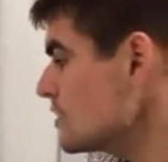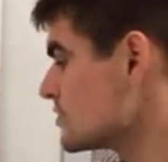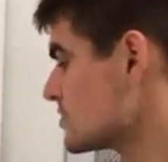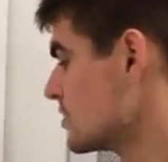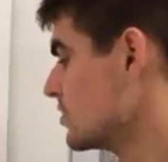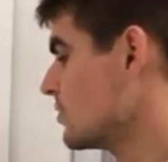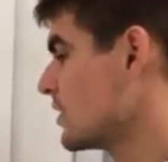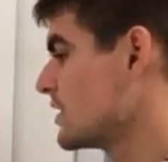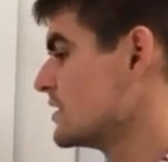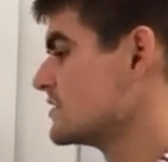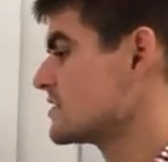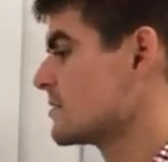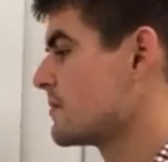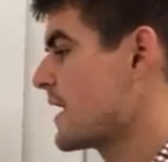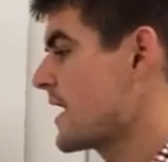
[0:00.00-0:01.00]
so what
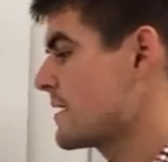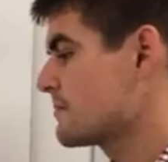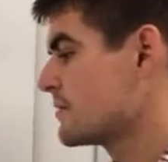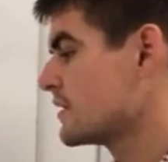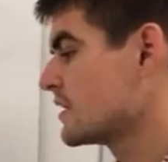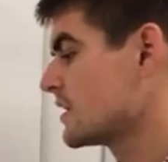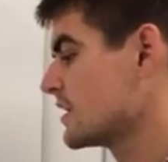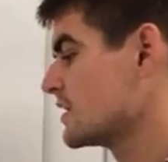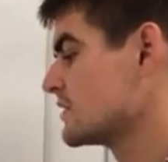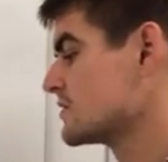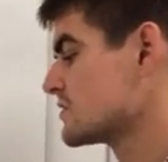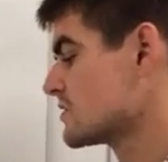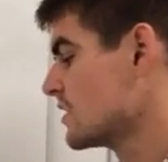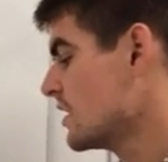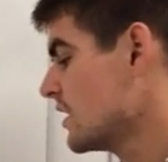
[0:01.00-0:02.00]
ends up happening
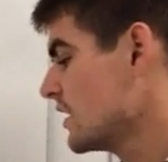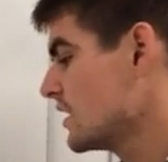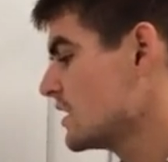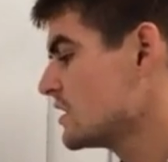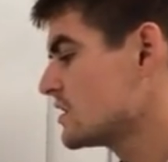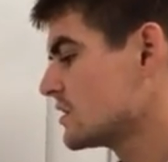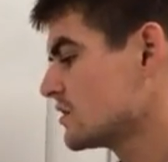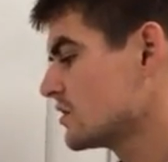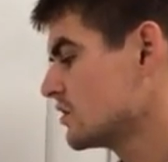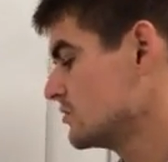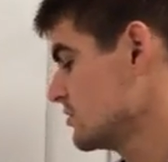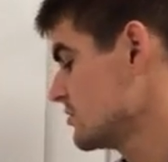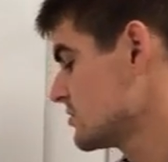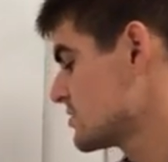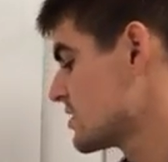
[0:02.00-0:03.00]
is he
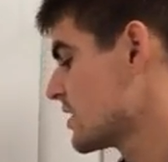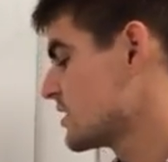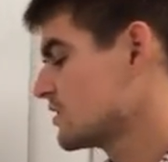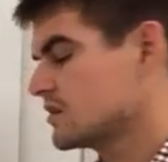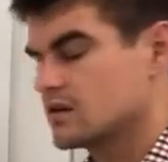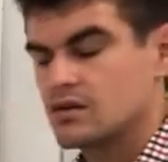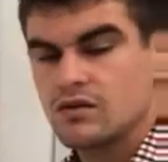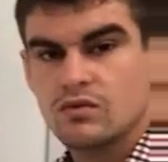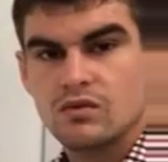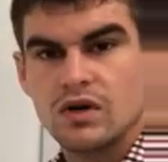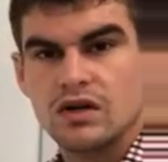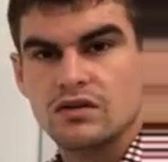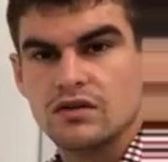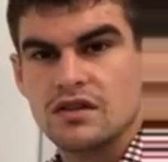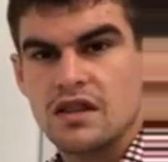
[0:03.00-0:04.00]
concludes that,
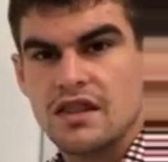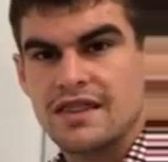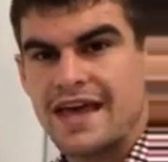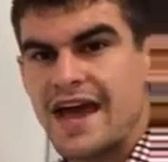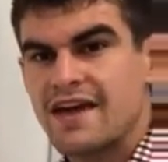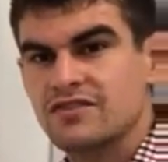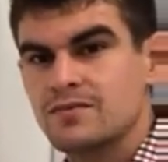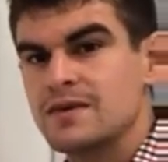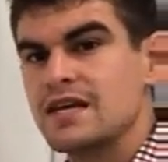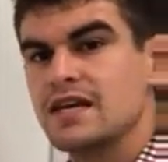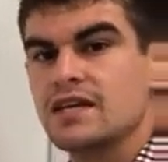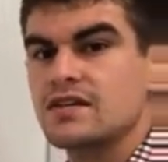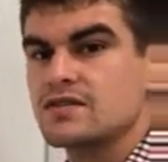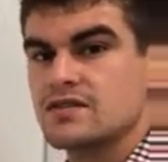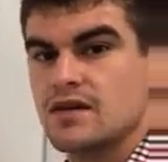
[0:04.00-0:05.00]
well, they have to be
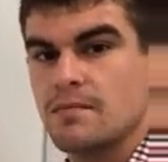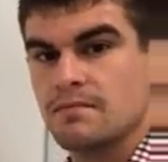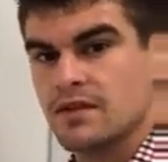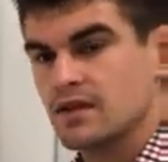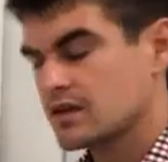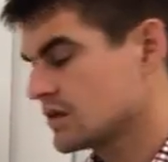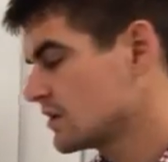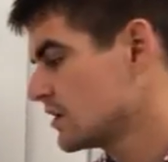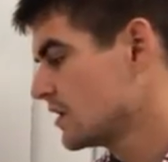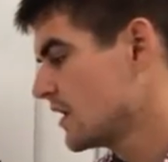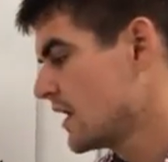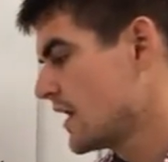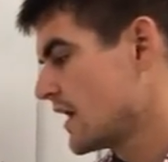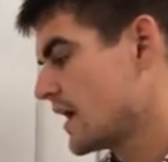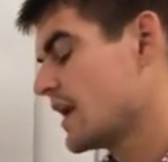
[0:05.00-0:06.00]
hitting something.
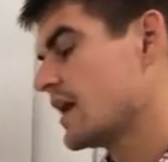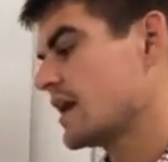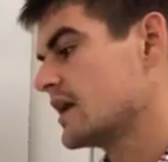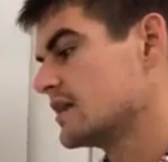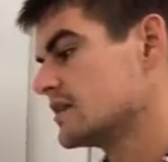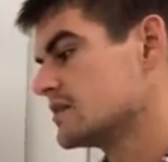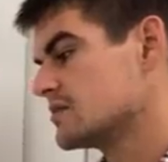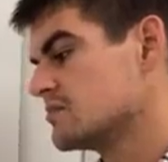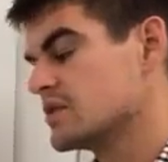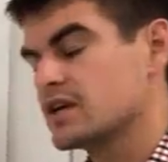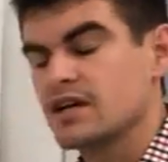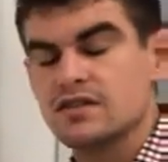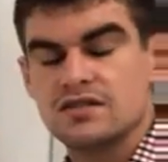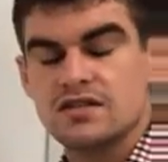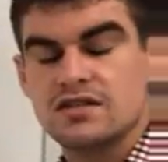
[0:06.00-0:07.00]
And
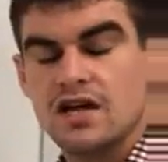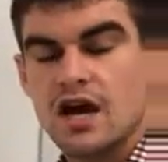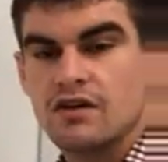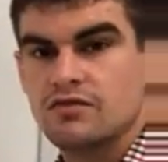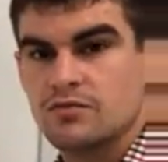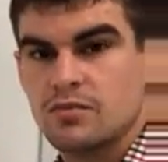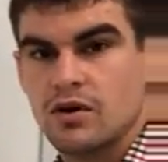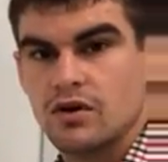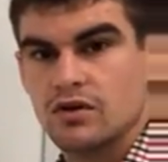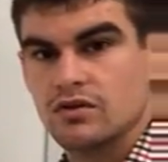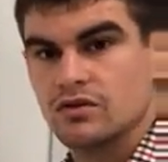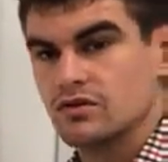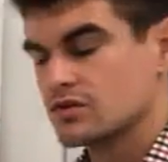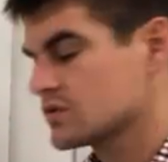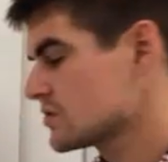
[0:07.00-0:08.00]
because these alpha
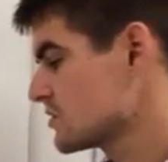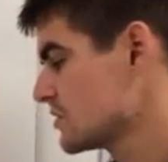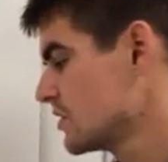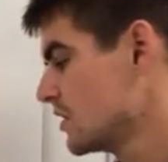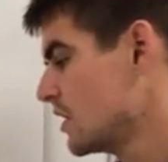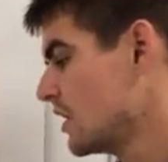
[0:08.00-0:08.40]
particles,